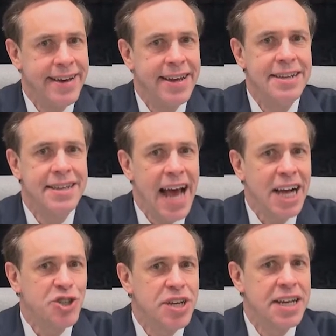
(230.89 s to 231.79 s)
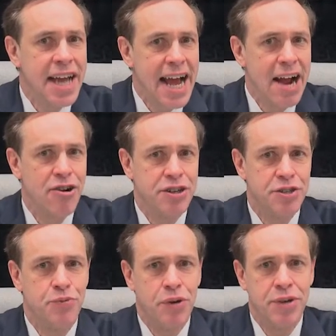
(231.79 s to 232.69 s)
It is actually inherent
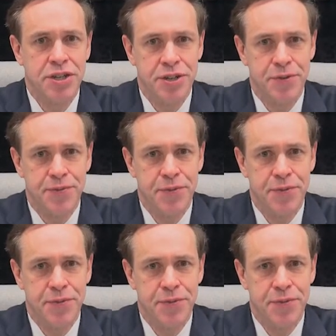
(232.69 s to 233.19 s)
to what we do.